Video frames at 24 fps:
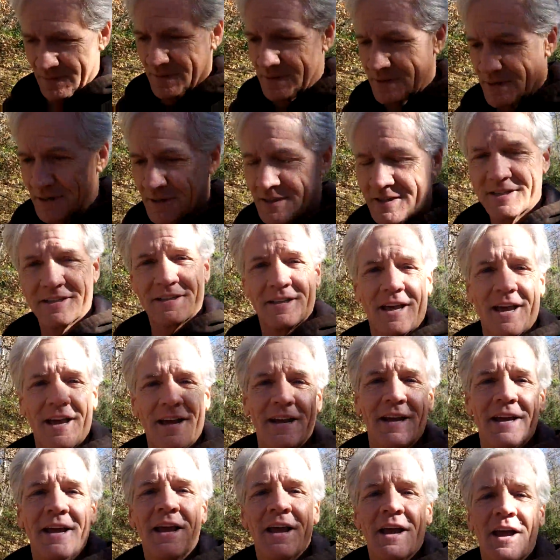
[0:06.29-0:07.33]
to
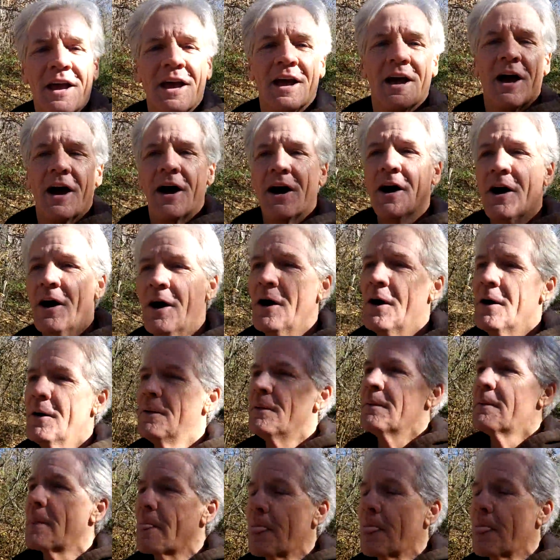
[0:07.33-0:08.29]
say uh,